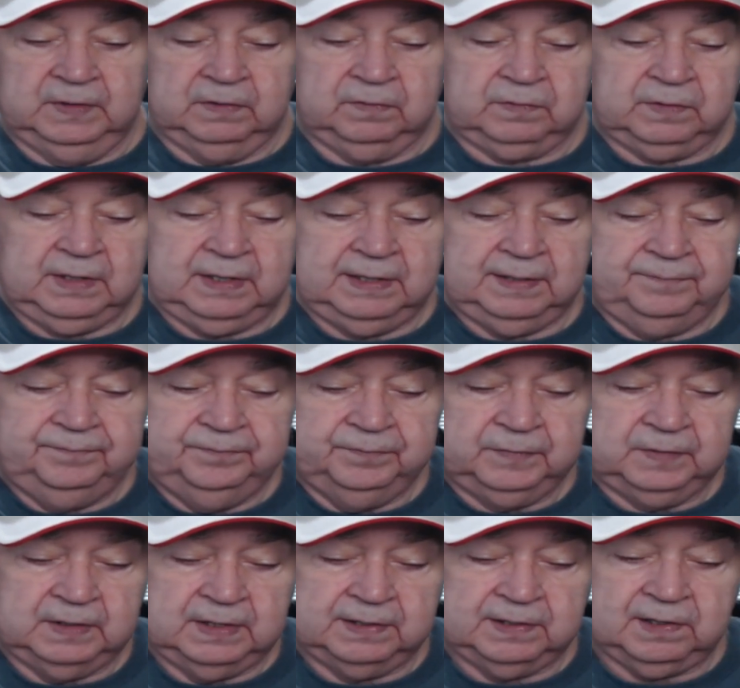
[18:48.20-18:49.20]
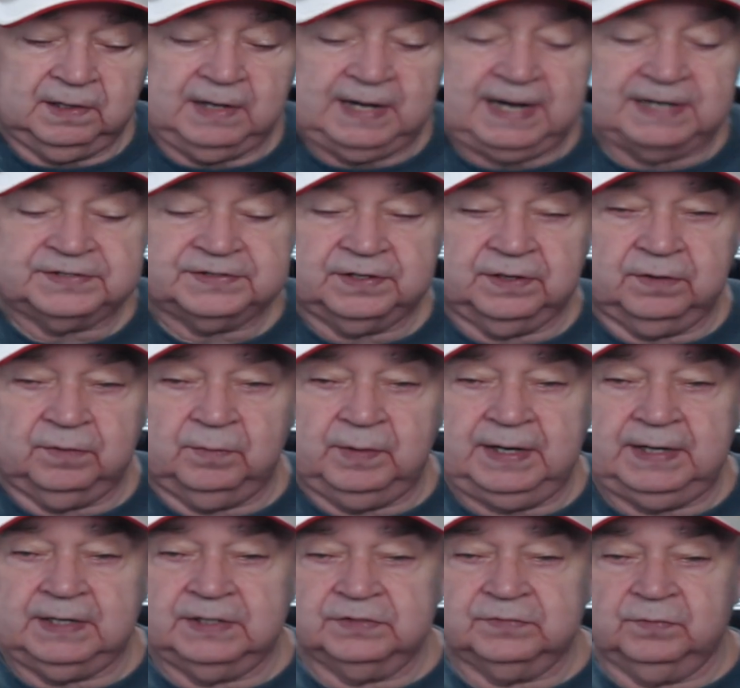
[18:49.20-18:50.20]
Okay, then the last of the
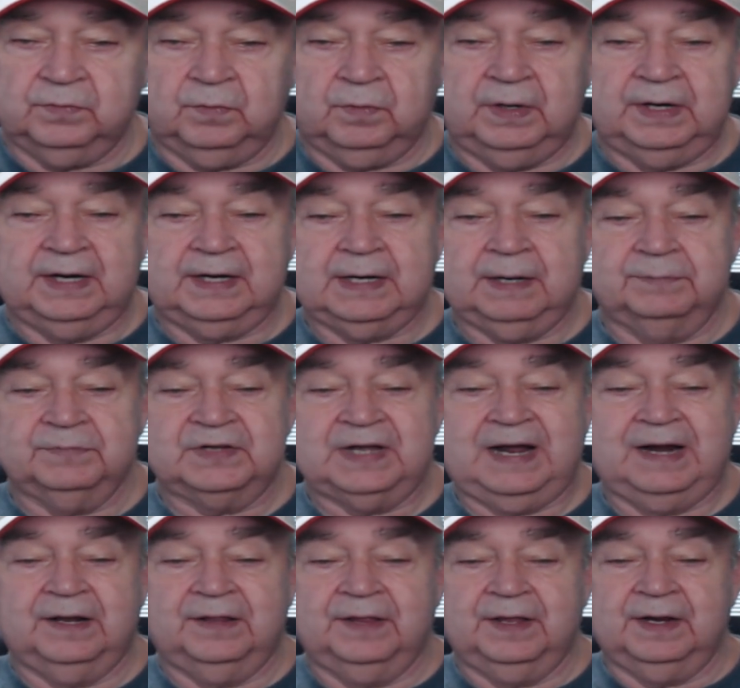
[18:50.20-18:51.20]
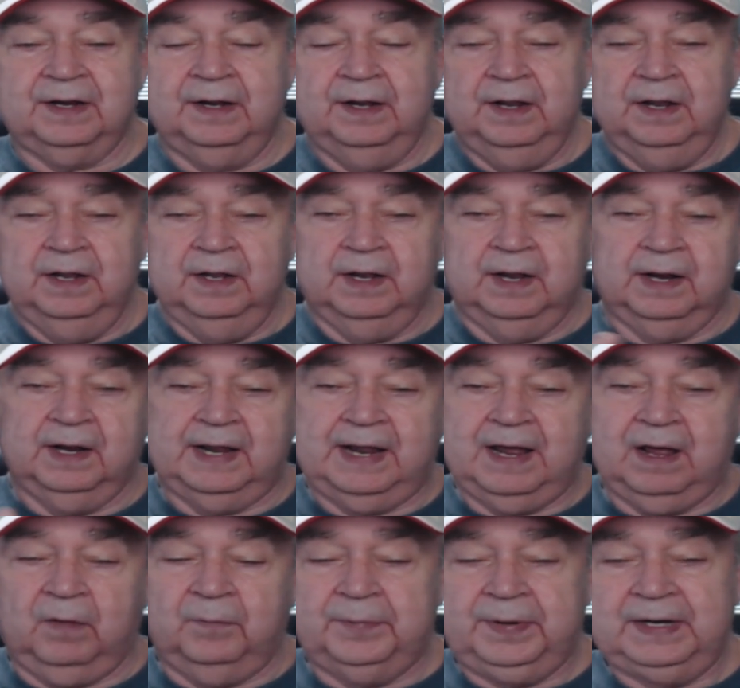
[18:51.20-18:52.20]
week is the one that comes out of the
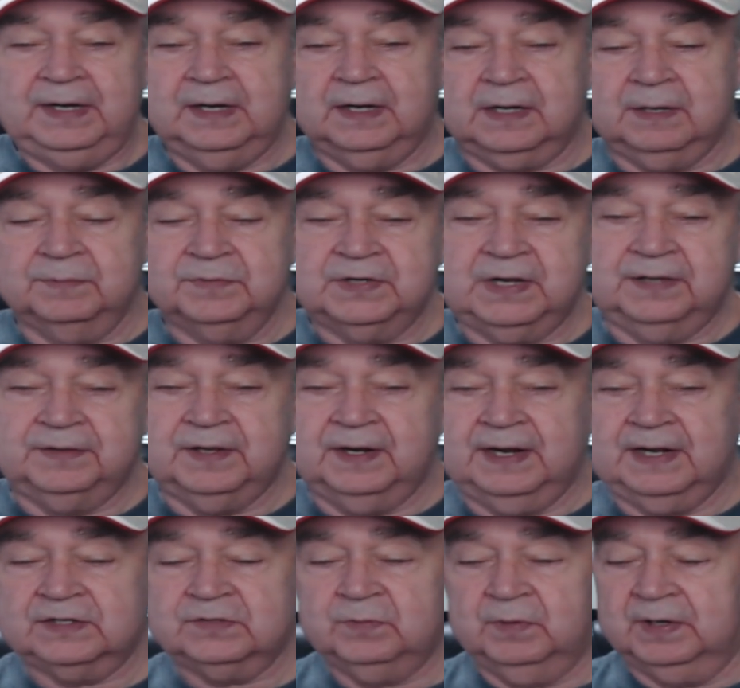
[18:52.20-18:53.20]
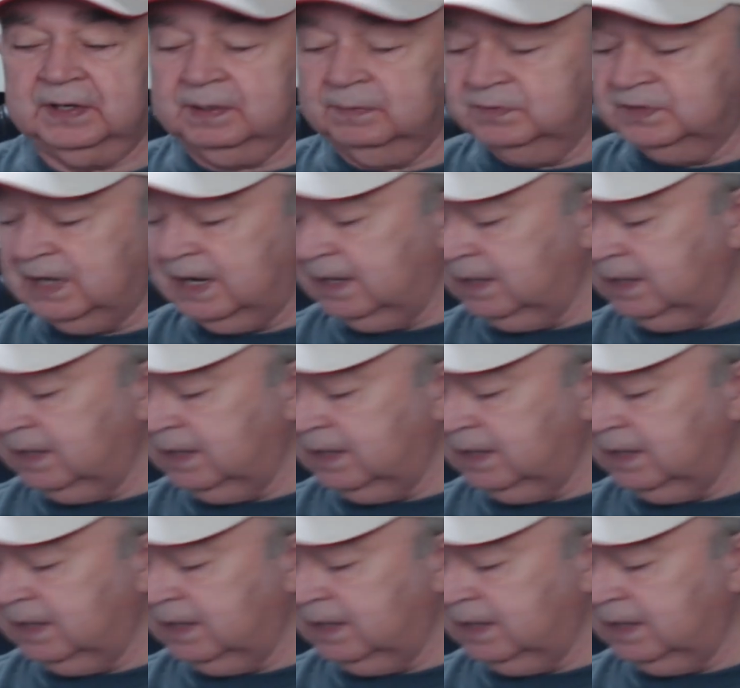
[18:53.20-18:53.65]
LP that comes out, the next one that comes out